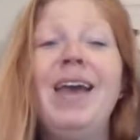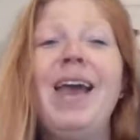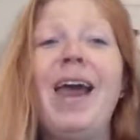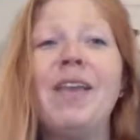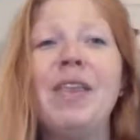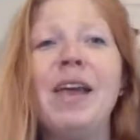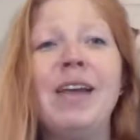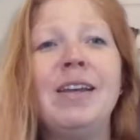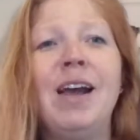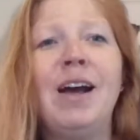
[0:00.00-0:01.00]
And
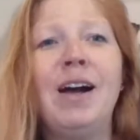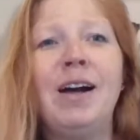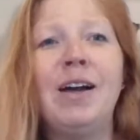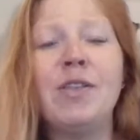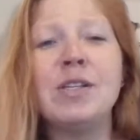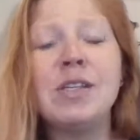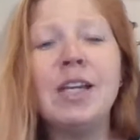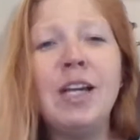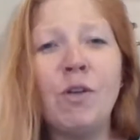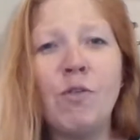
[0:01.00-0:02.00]
then the
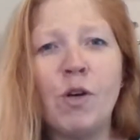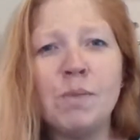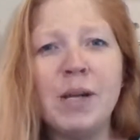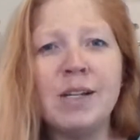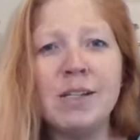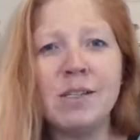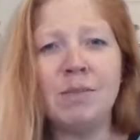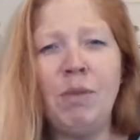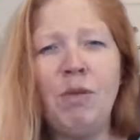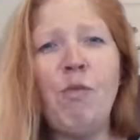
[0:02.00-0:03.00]
city informed us
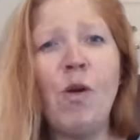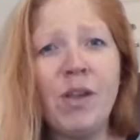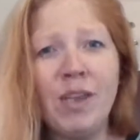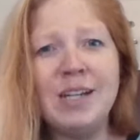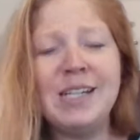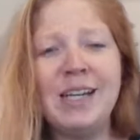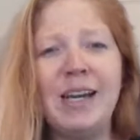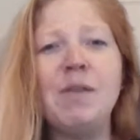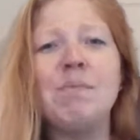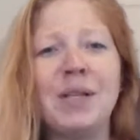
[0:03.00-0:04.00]
before they did
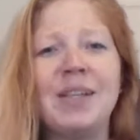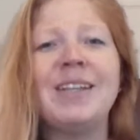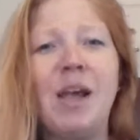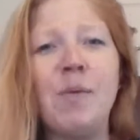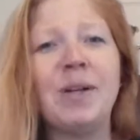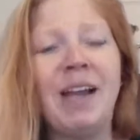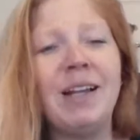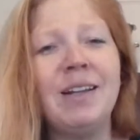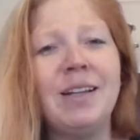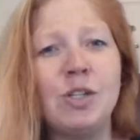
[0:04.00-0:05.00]
it, but that they were
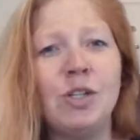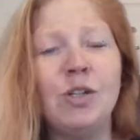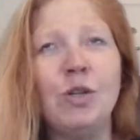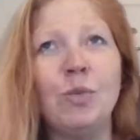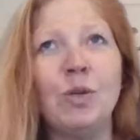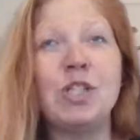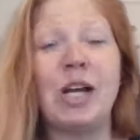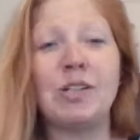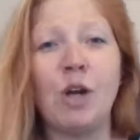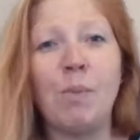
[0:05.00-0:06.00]
likely to
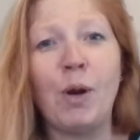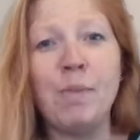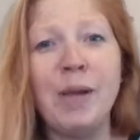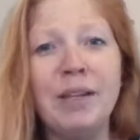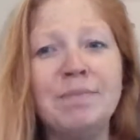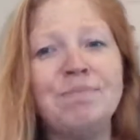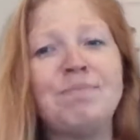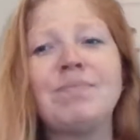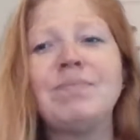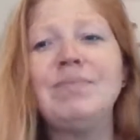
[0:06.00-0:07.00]
reject our permit,
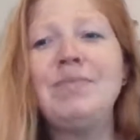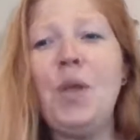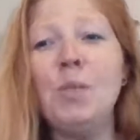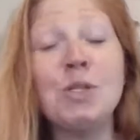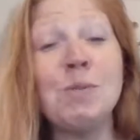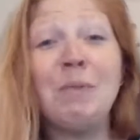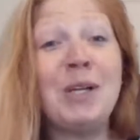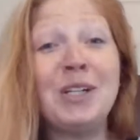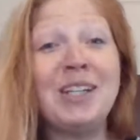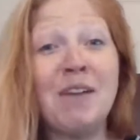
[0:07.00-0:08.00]
which meant we
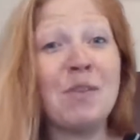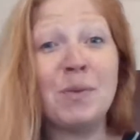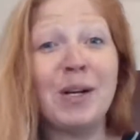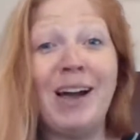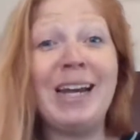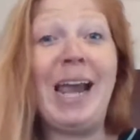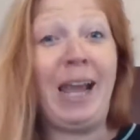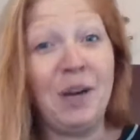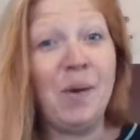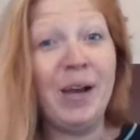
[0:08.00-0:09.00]
couldn't have the regatta
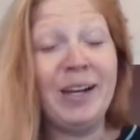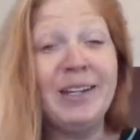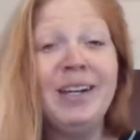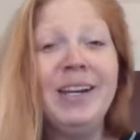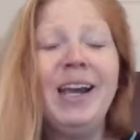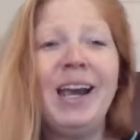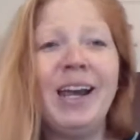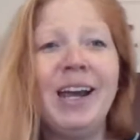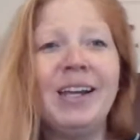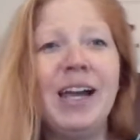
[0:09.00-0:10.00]
anyway.
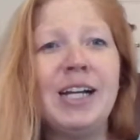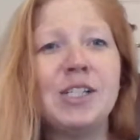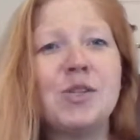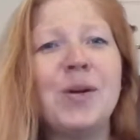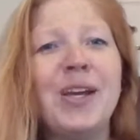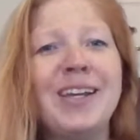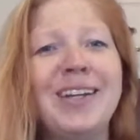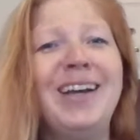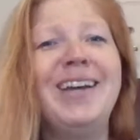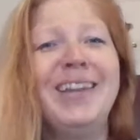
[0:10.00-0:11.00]
And that's
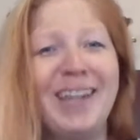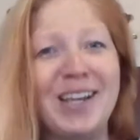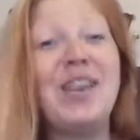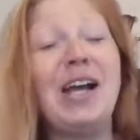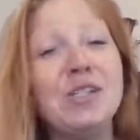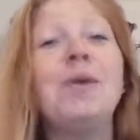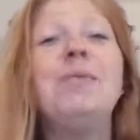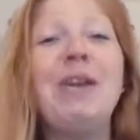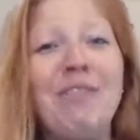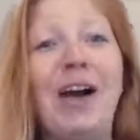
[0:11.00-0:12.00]
when
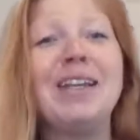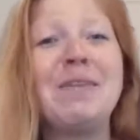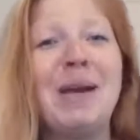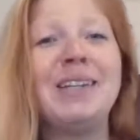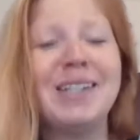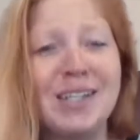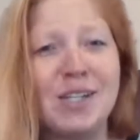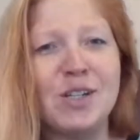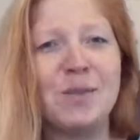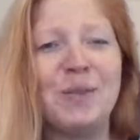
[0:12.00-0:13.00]
we finally made the
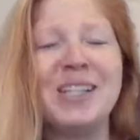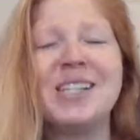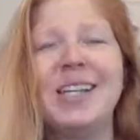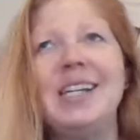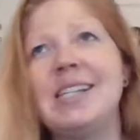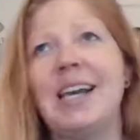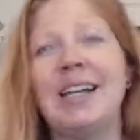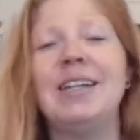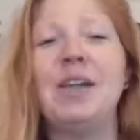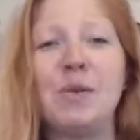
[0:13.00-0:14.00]
decision, when the city
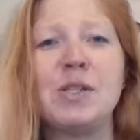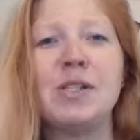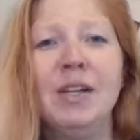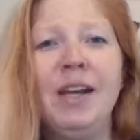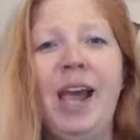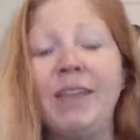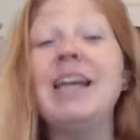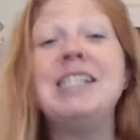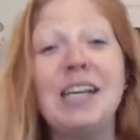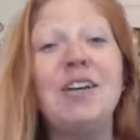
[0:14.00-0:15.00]
said there was, and
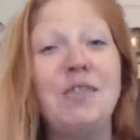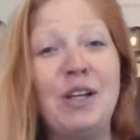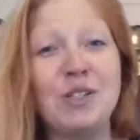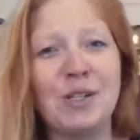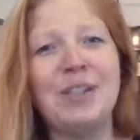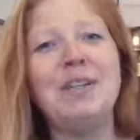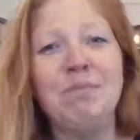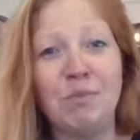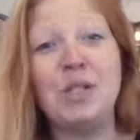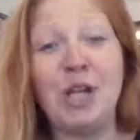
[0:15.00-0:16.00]
they did eventually
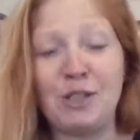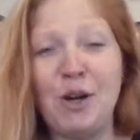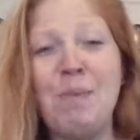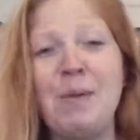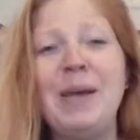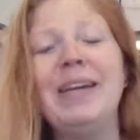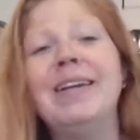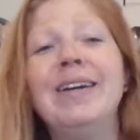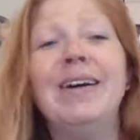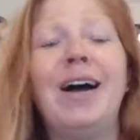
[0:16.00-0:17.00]
reject our permit,
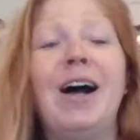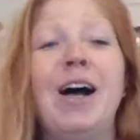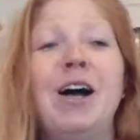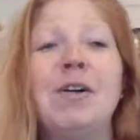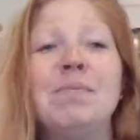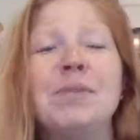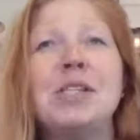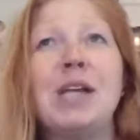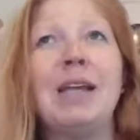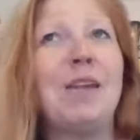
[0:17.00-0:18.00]

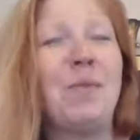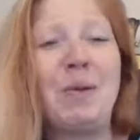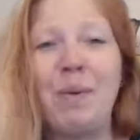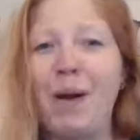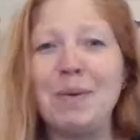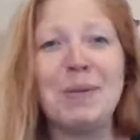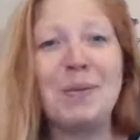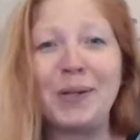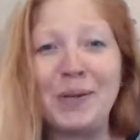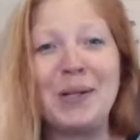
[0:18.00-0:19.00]
that we probably
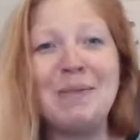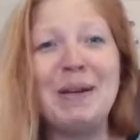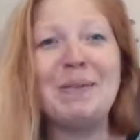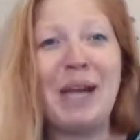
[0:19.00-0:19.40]
weren't going to be able